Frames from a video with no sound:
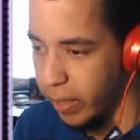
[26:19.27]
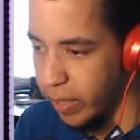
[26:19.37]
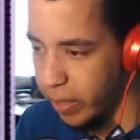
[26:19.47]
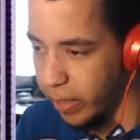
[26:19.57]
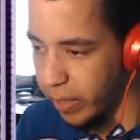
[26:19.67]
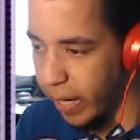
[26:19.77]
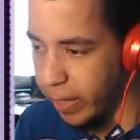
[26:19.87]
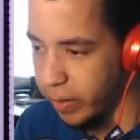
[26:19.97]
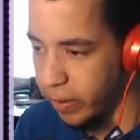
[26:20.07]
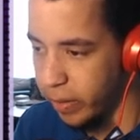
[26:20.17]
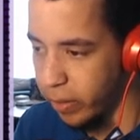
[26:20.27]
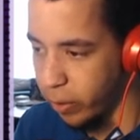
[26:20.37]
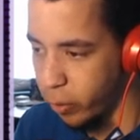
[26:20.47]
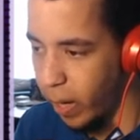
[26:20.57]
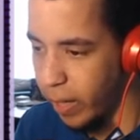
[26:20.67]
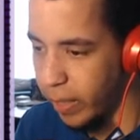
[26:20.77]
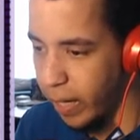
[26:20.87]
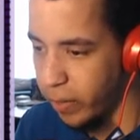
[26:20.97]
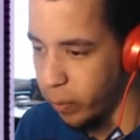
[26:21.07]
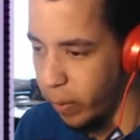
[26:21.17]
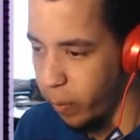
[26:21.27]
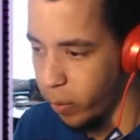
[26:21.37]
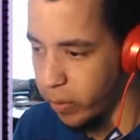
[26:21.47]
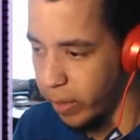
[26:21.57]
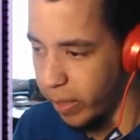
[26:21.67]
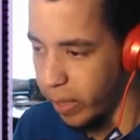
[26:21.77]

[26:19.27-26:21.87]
These are the gates, these are the grand gates to Reborn City.